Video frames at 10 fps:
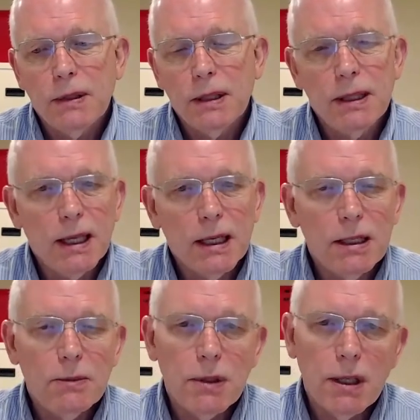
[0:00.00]

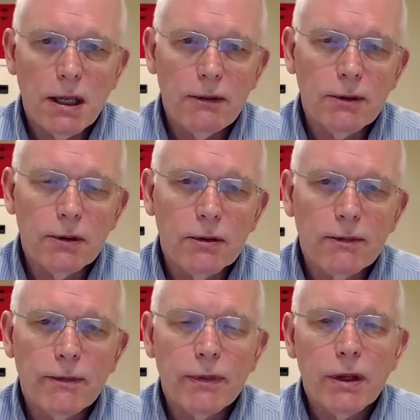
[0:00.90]
negative behavior
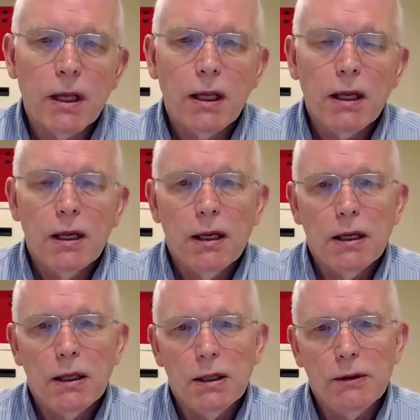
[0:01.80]

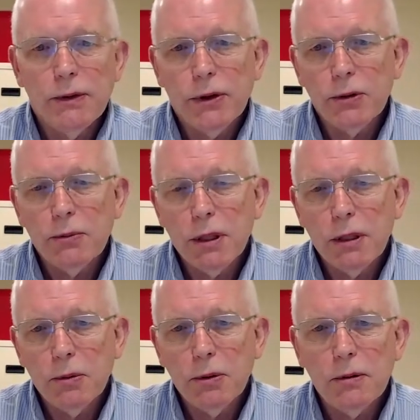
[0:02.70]
of other
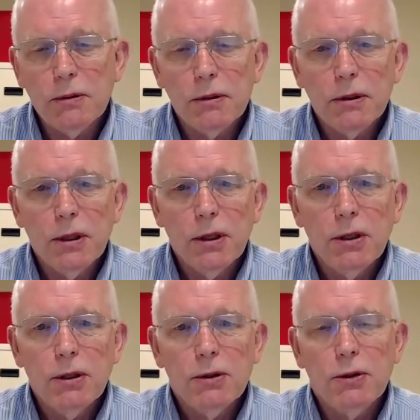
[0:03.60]
people
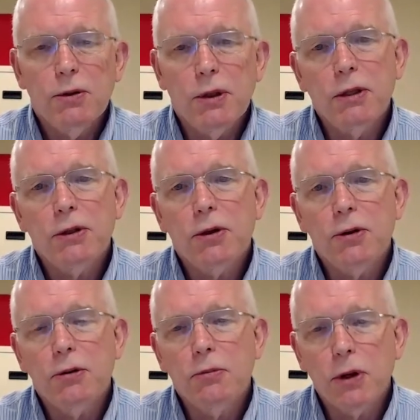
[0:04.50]
to
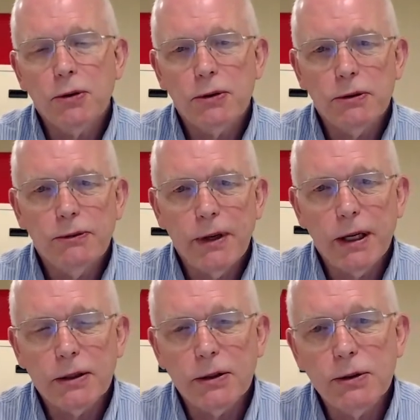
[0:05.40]
internal personal
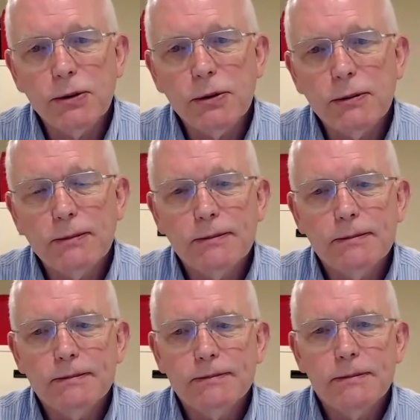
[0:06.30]
factors
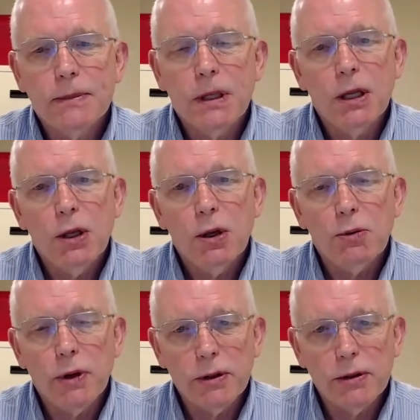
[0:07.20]

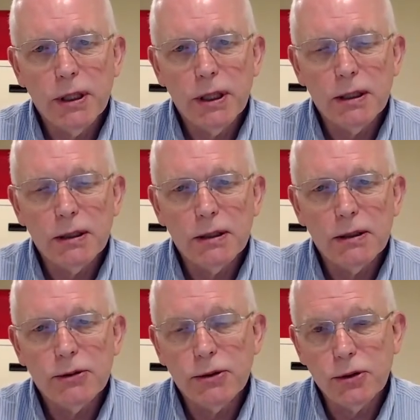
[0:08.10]
rather than
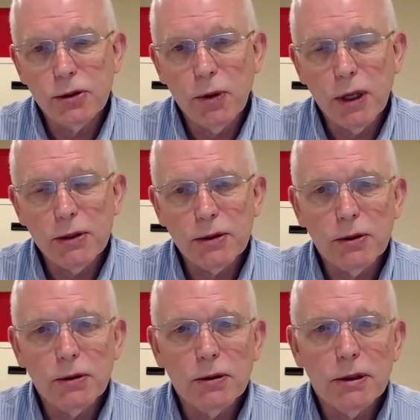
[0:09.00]

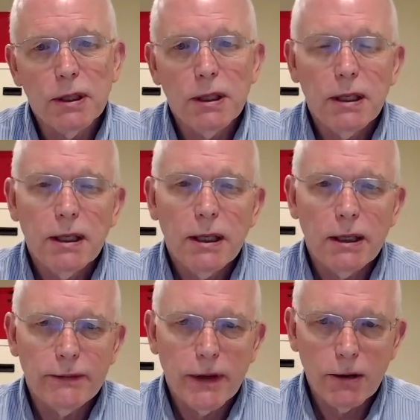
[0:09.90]
situational
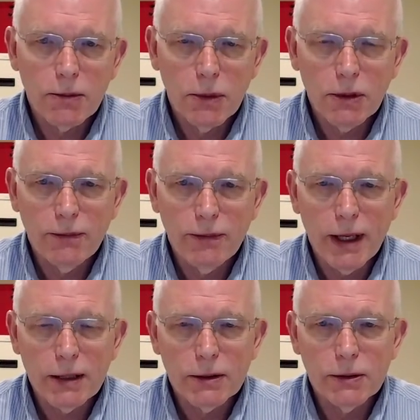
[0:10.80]
environmental
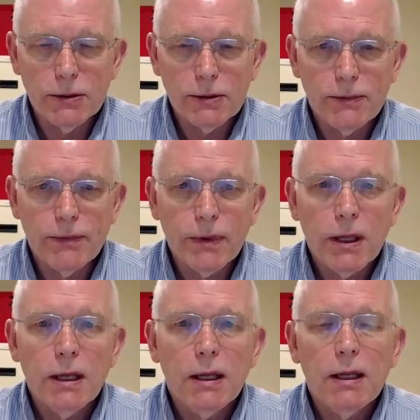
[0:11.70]
factors.
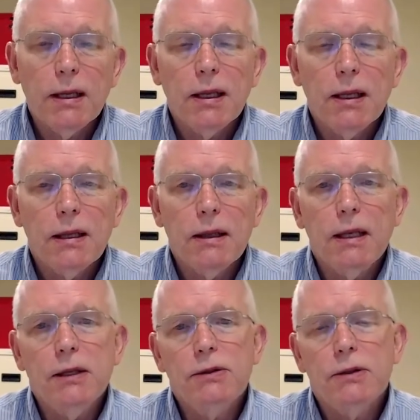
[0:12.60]
That
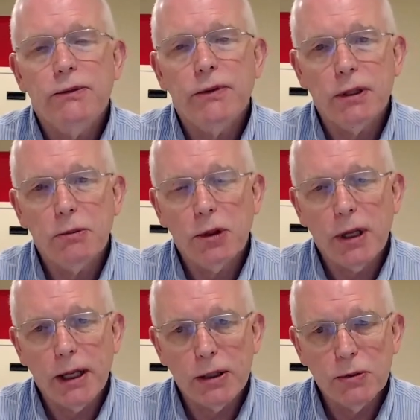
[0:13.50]
is the fundamental
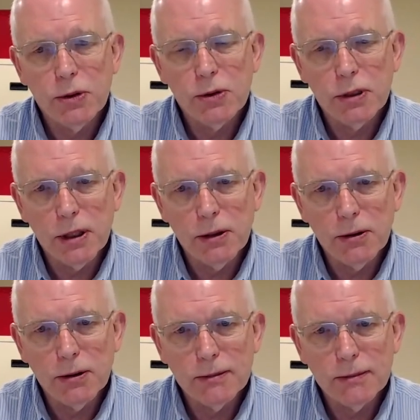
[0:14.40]
attribution error.